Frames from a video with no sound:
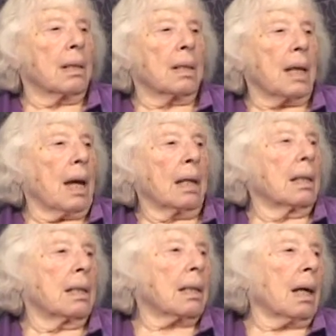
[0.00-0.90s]
saying
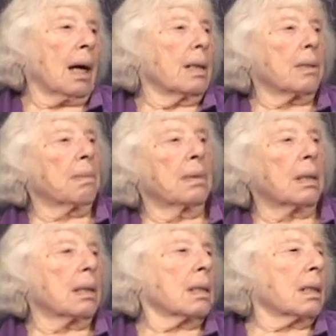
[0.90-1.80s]
these guys were
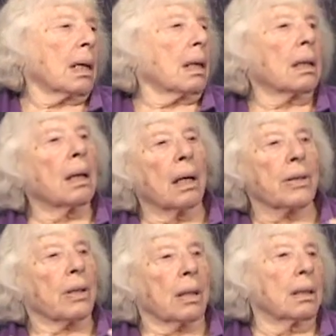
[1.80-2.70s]
just
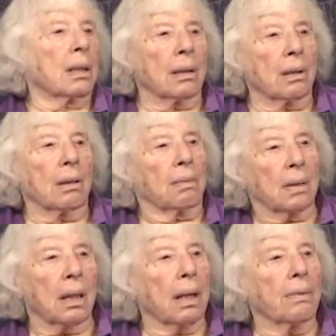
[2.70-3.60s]
psychological or
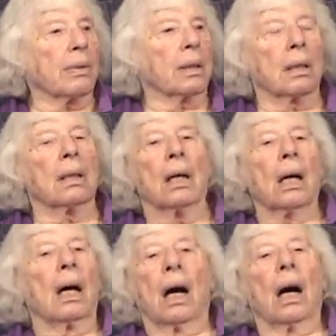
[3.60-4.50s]
whatever,
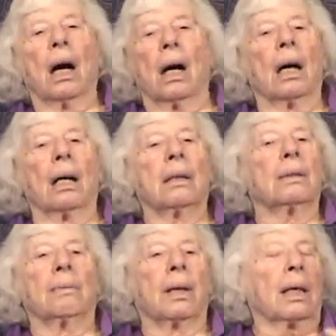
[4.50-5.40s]
uh,
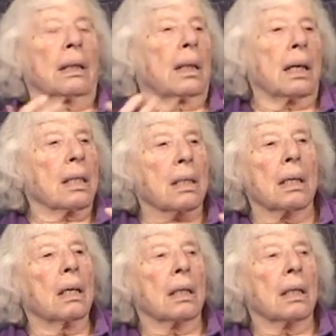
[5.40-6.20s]
weaklings.